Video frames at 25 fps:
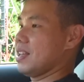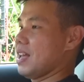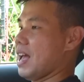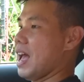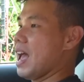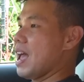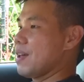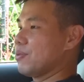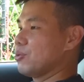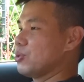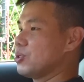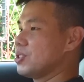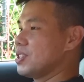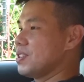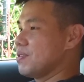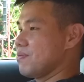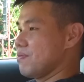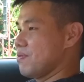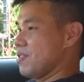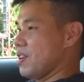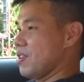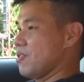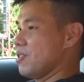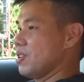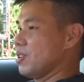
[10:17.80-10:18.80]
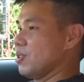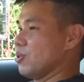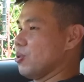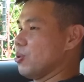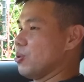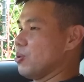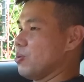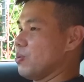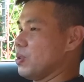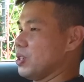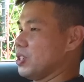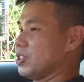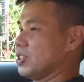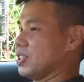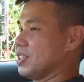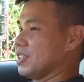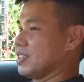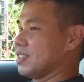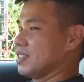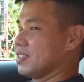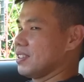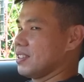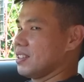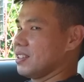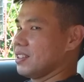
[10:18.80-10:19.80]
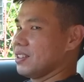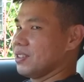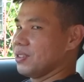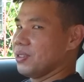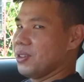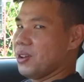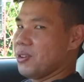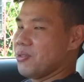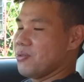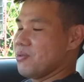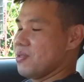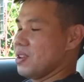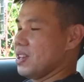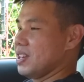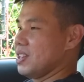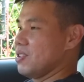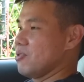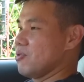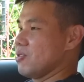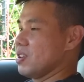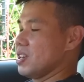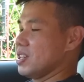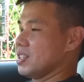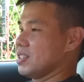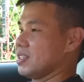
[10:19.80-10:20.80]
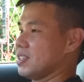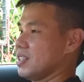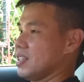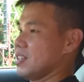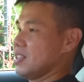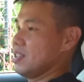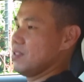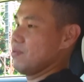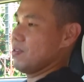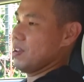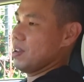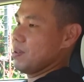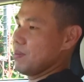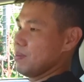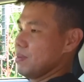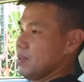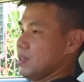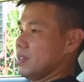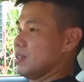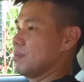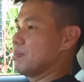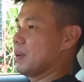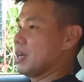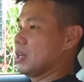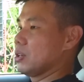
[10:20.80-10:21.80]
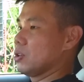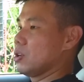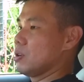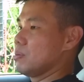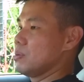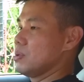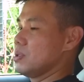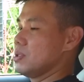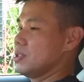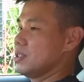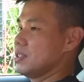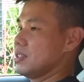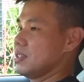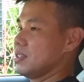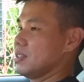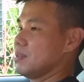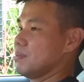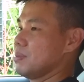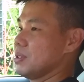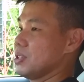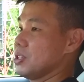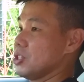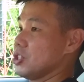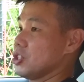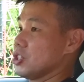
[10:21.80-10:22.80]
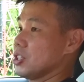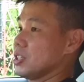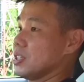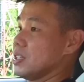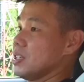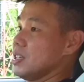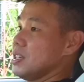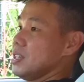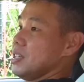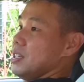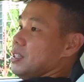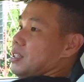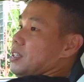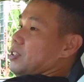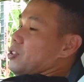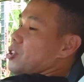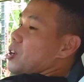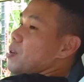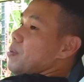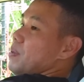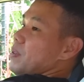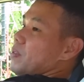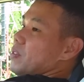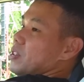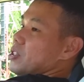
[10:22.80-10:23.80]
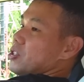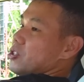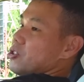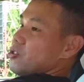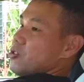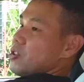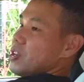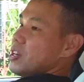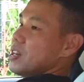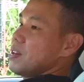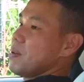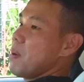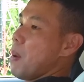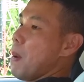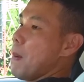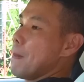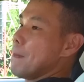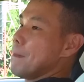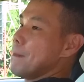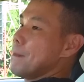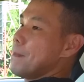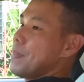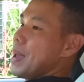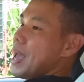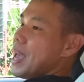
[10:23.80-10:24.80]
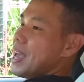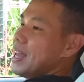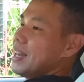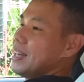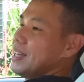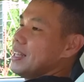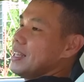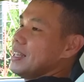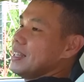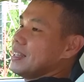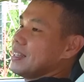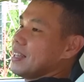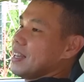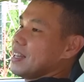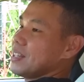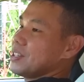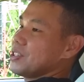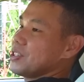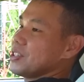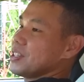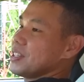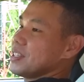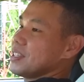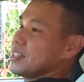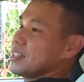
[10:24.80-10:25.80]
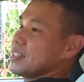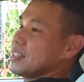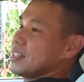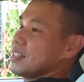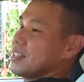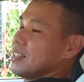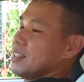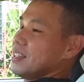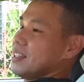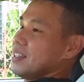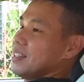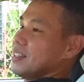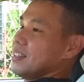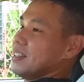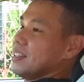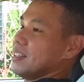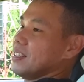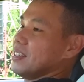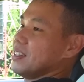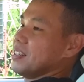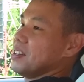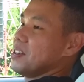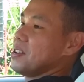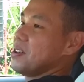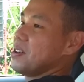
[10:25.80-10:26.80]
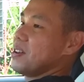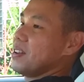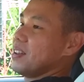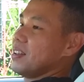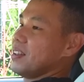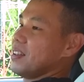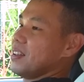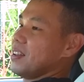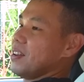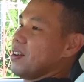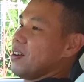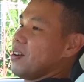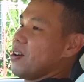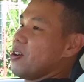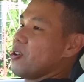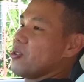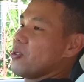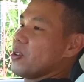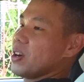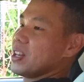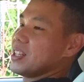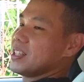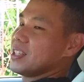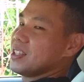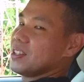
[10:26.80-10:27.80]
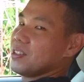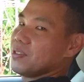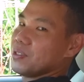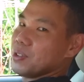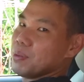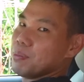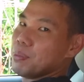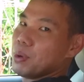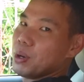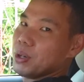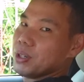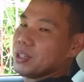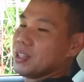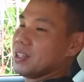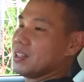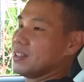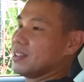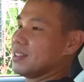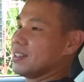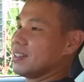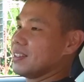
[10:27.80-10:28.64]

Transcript: I have to sit very low, which is not really realistic. If I'm in my normal seating position, the top of the screen barely touches the horizon of the bonnet.